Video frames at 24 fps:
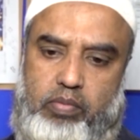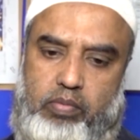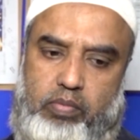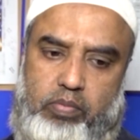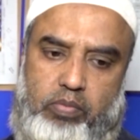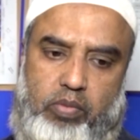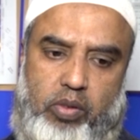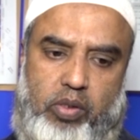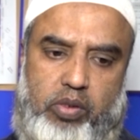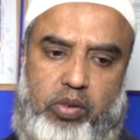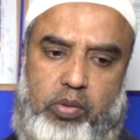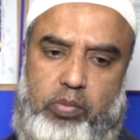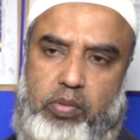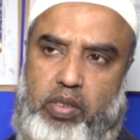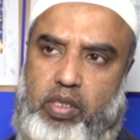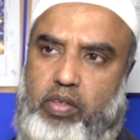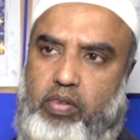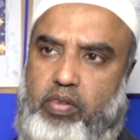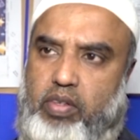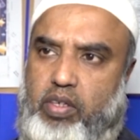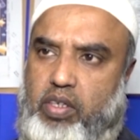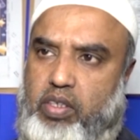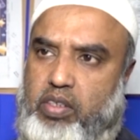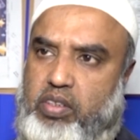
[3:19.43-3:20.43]
approximately
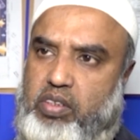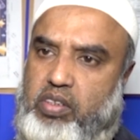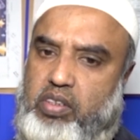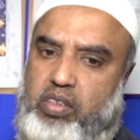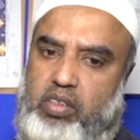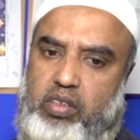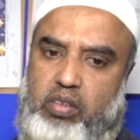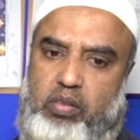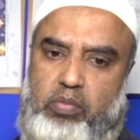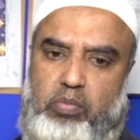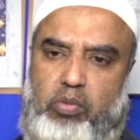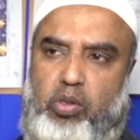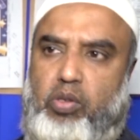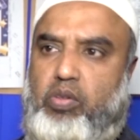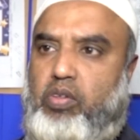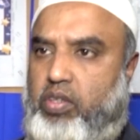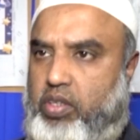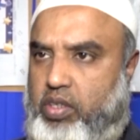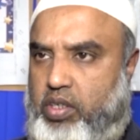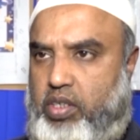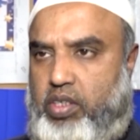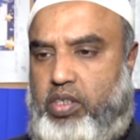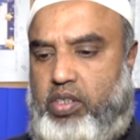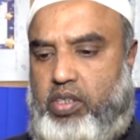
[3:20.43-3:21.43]
30, more than
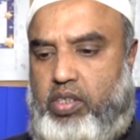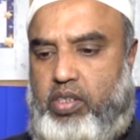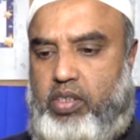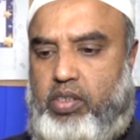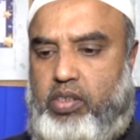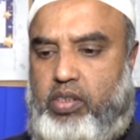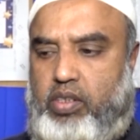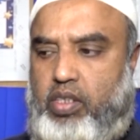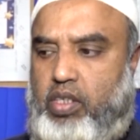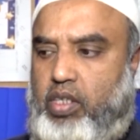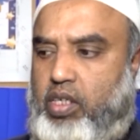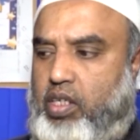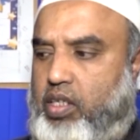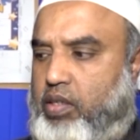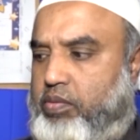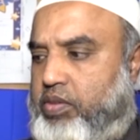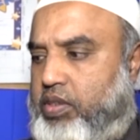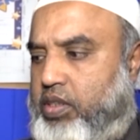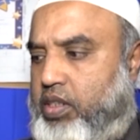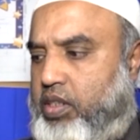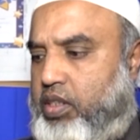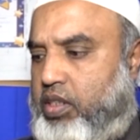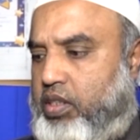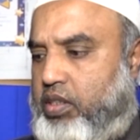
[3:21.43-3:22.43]
30 years, and I have
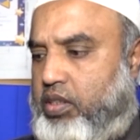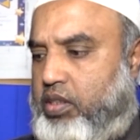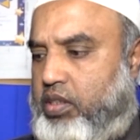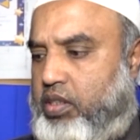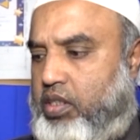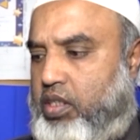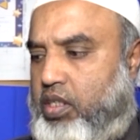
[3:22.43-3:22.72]
seen it